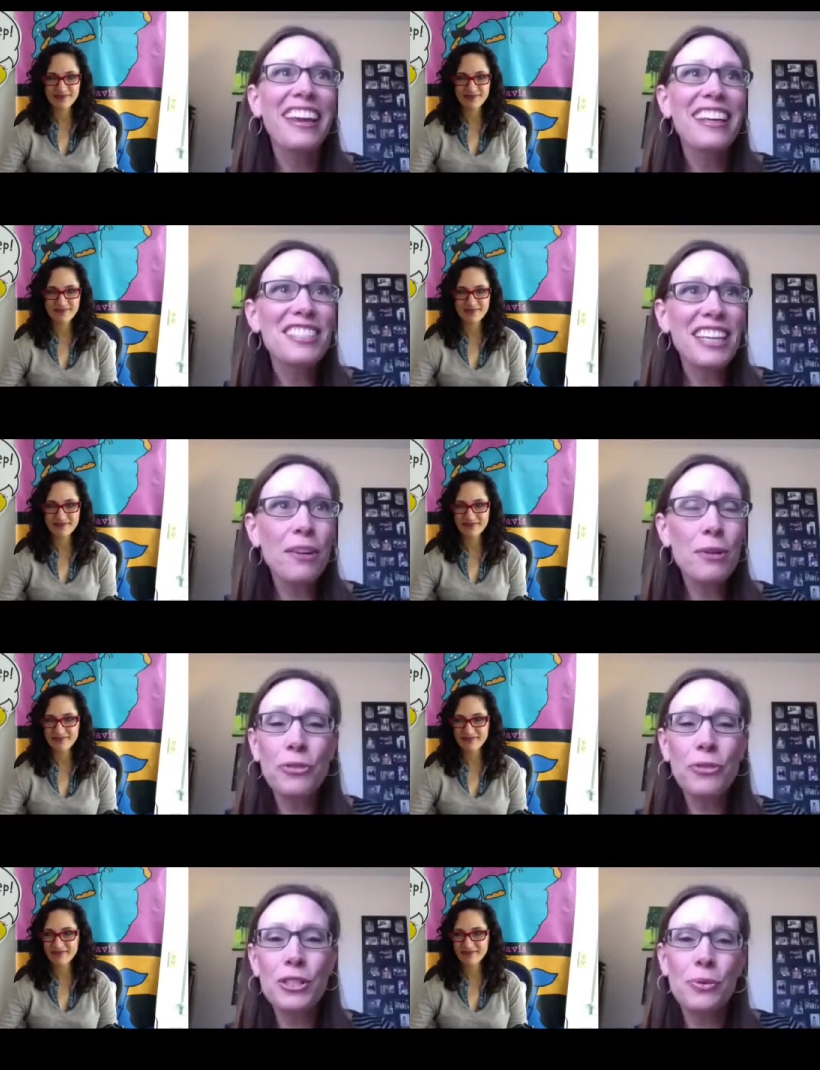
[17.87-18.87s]
Speaker 1: She was
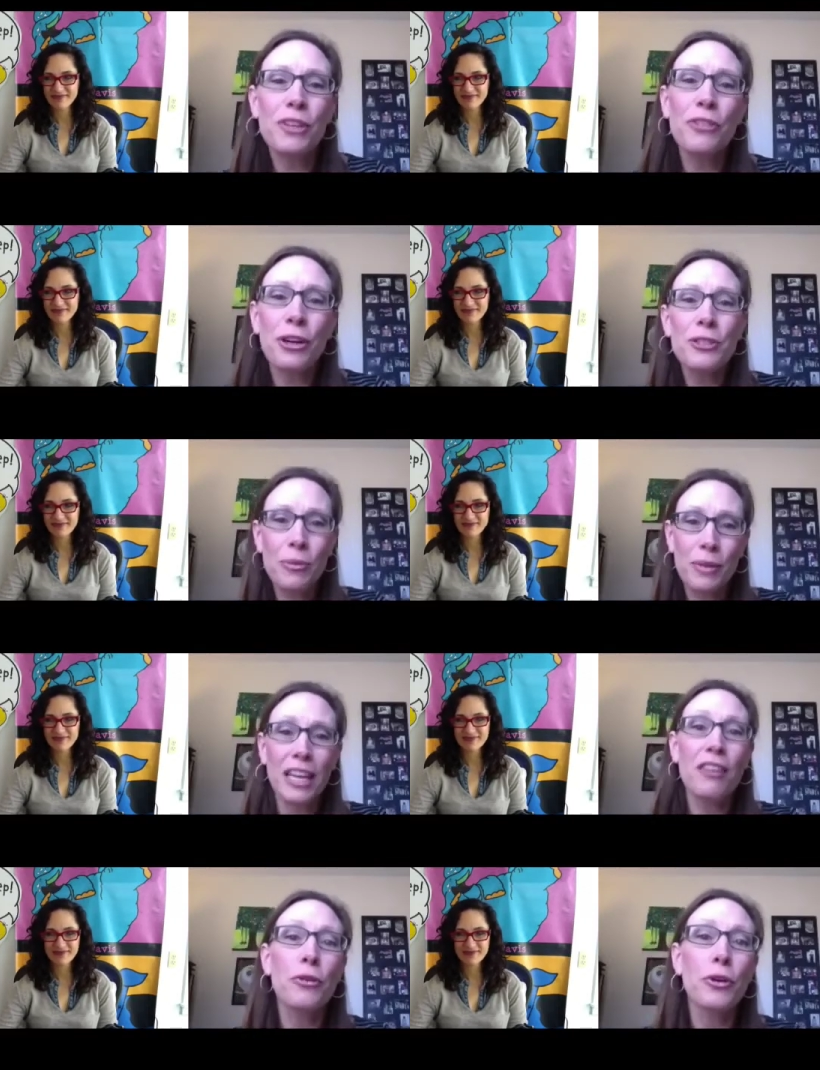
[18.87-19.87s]
first referred to
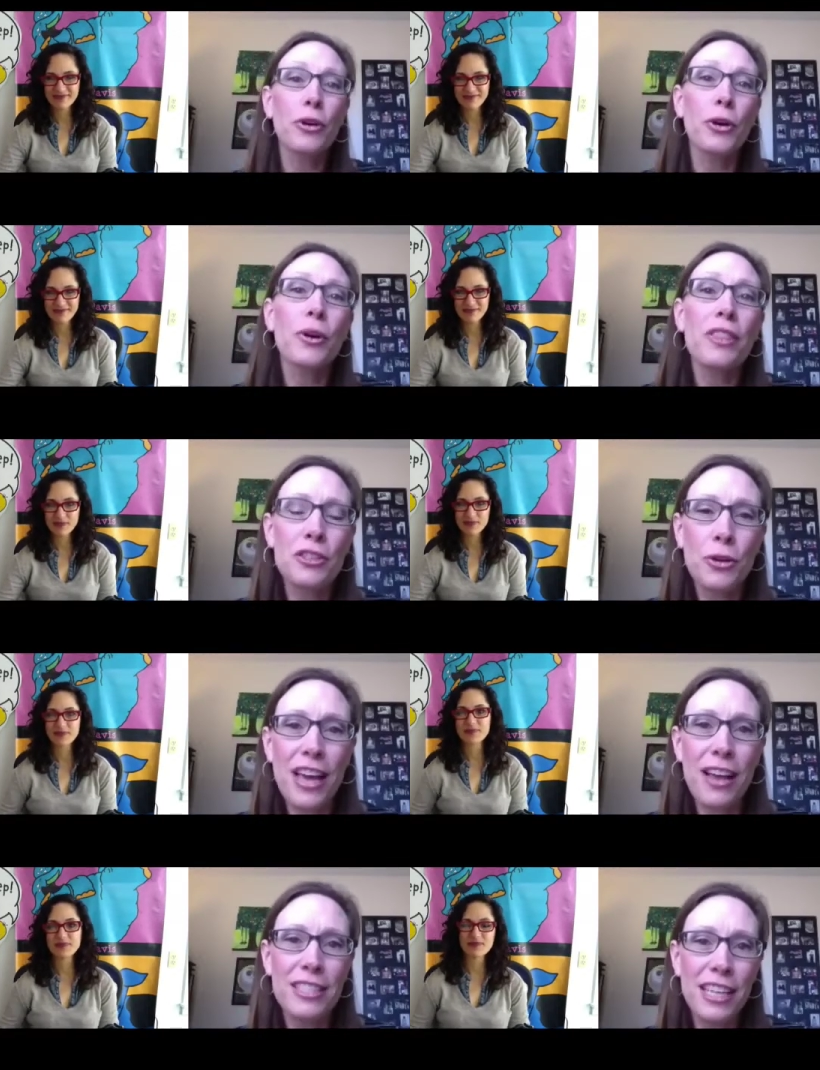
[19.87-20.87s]
me through the
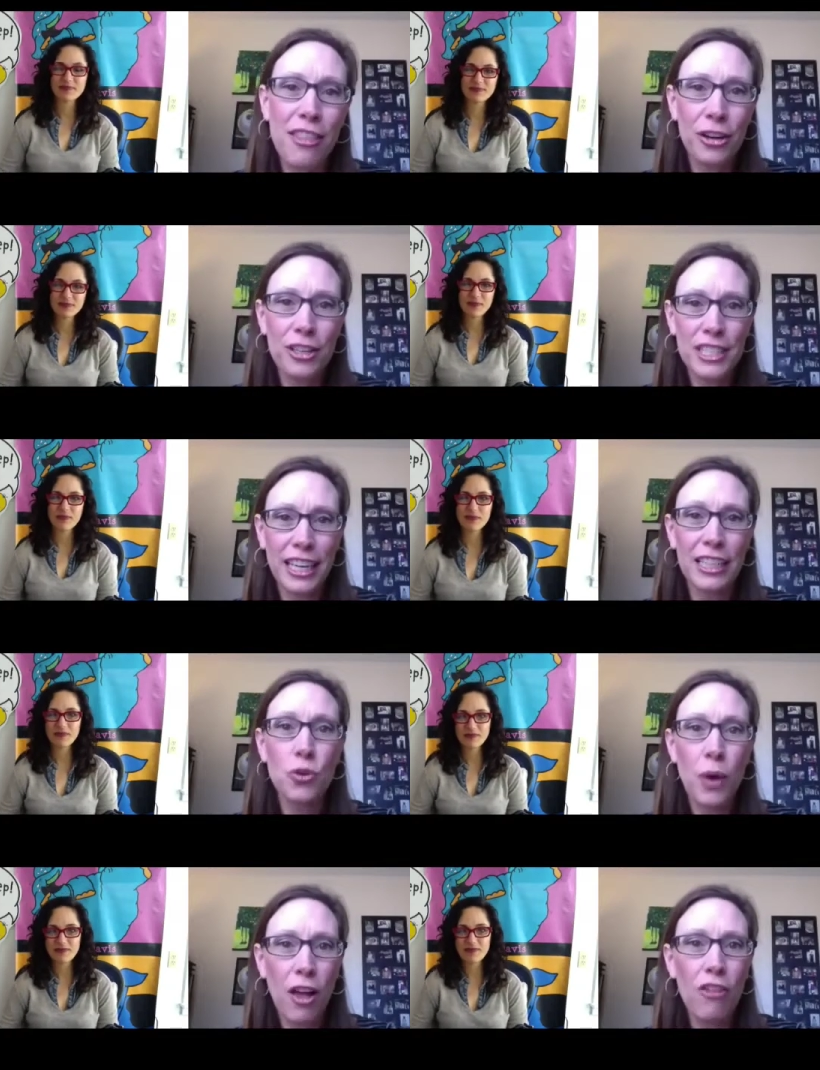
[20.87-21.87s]
2013
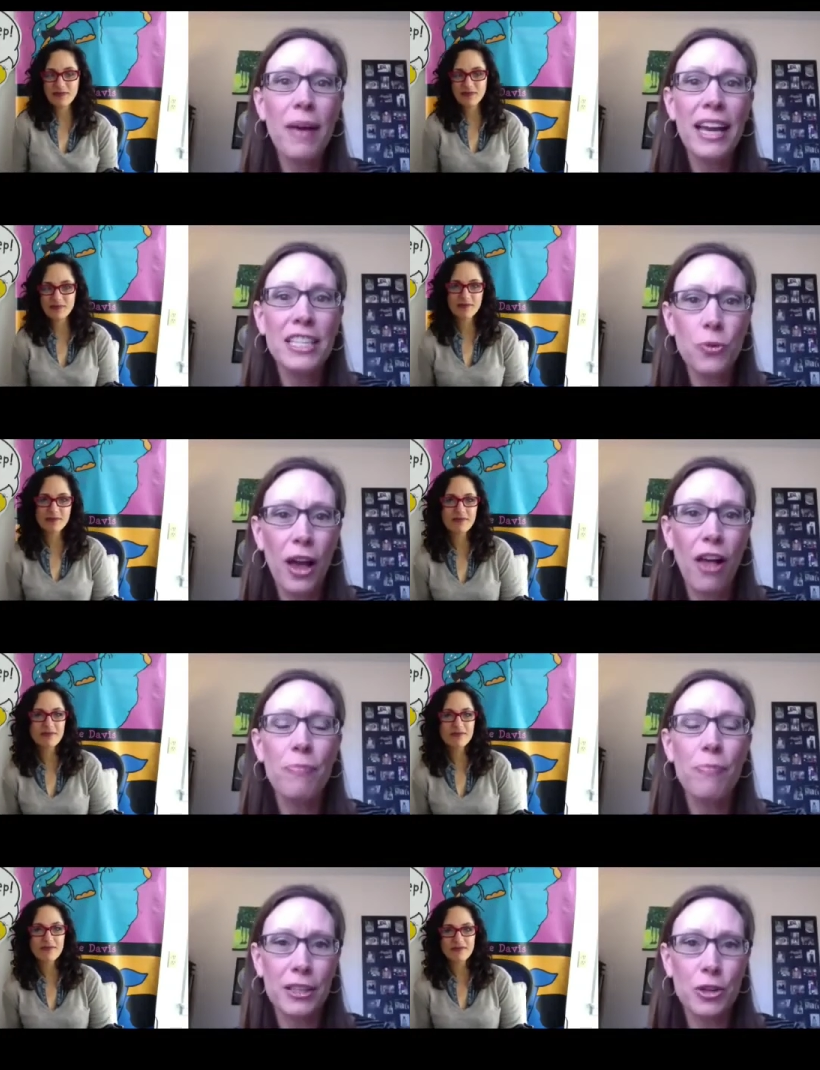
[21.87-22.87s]
12 by 12
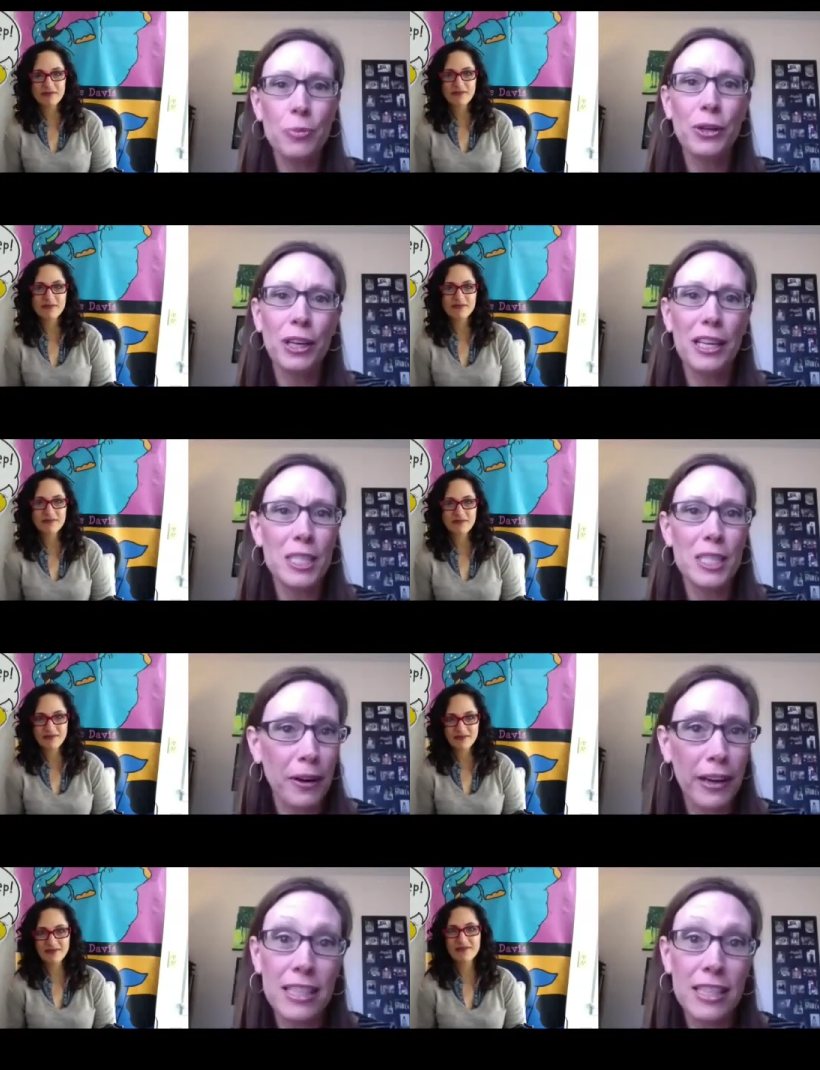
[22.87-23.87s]
picture book
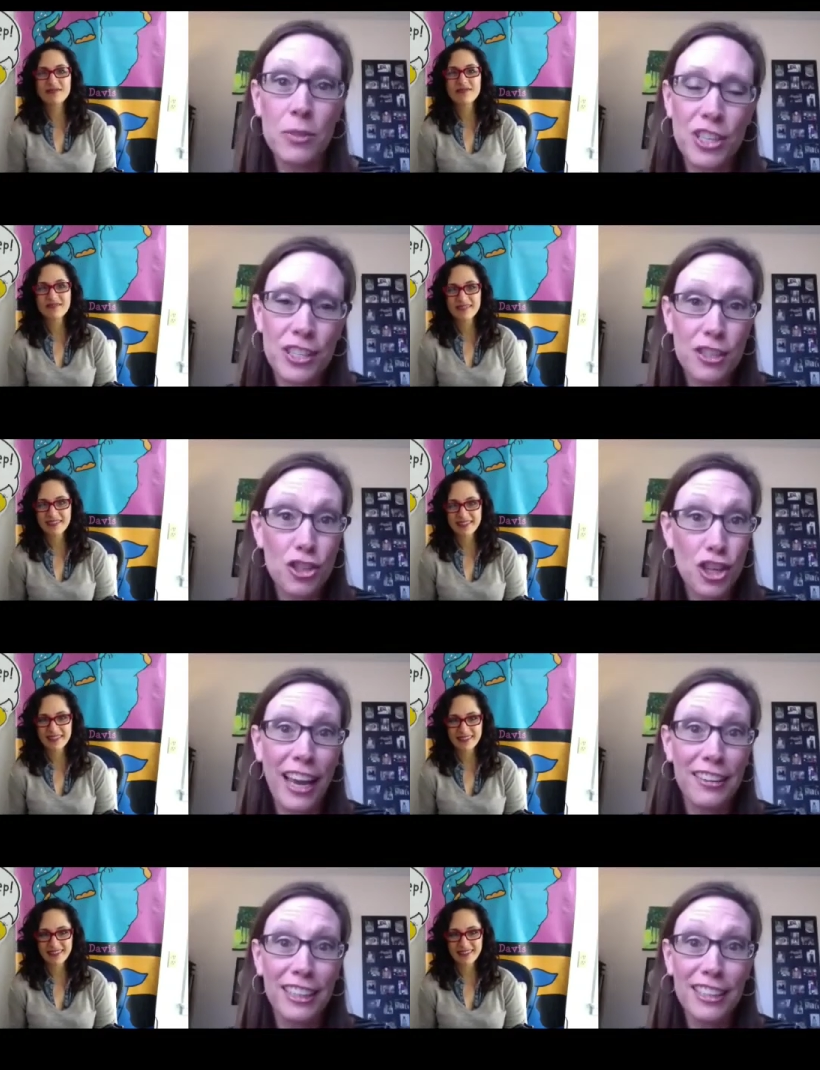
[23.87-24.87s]
experience, which is a
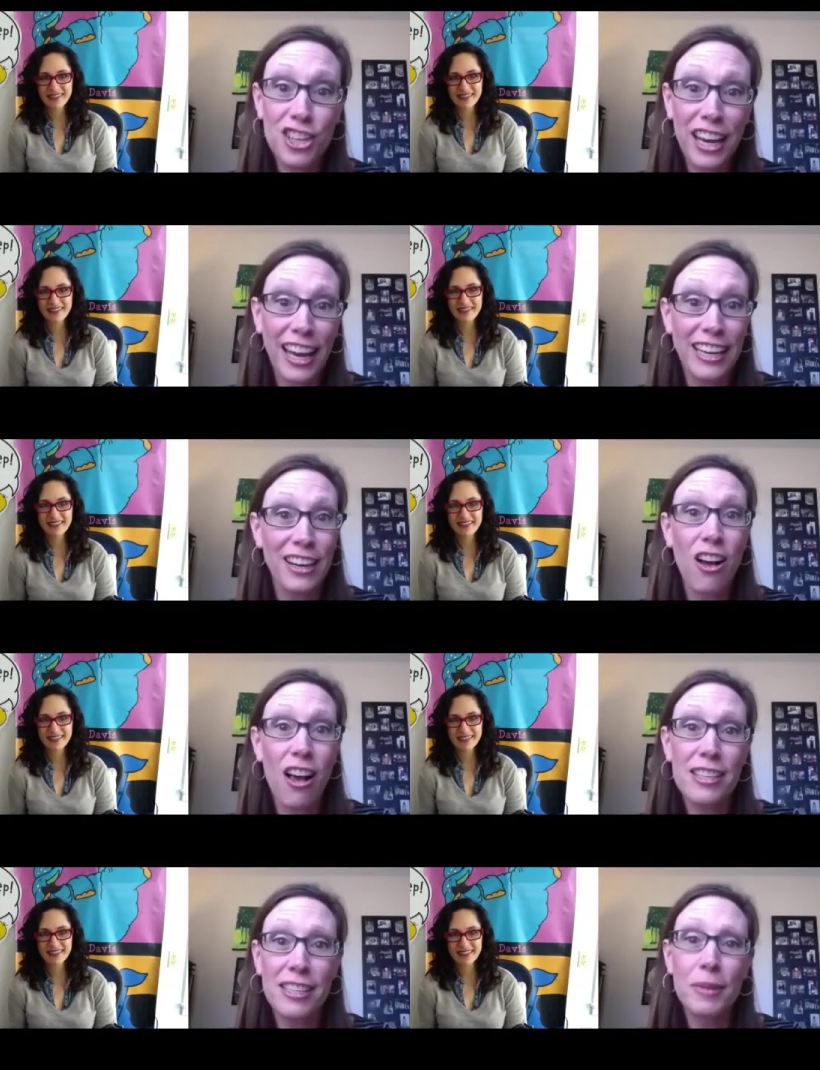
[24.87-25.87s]
challenge and an
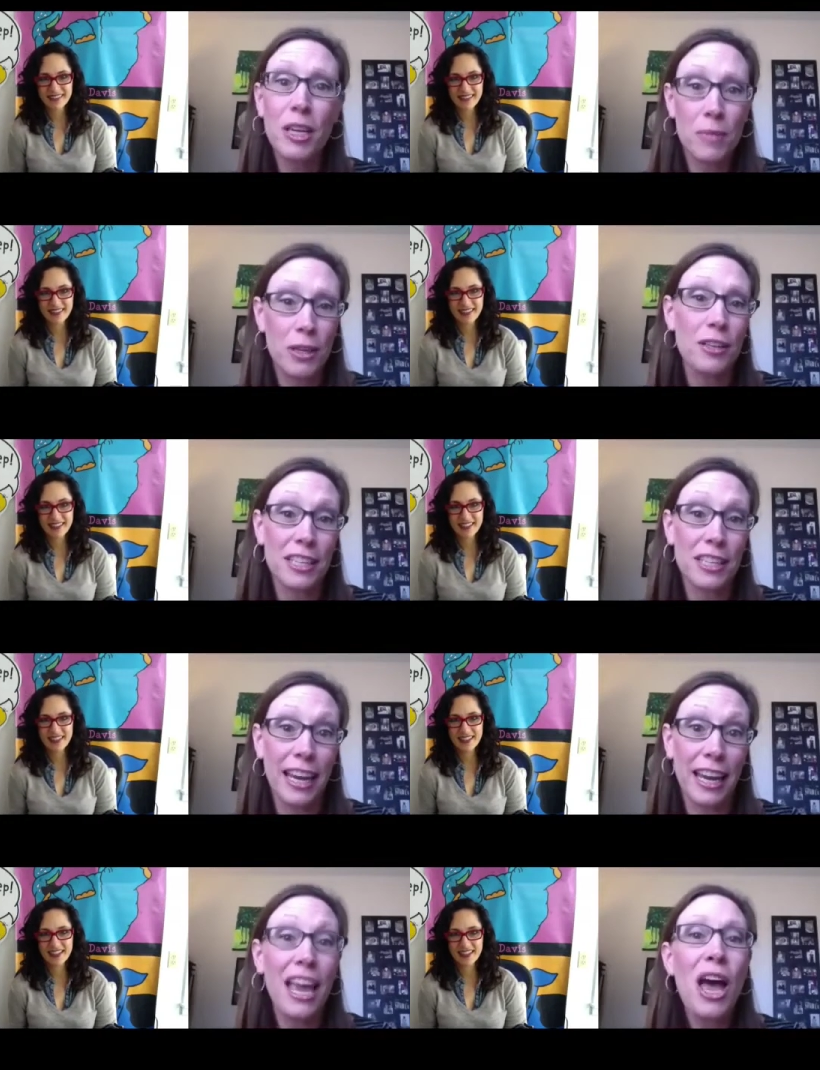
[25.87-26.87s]
awesome community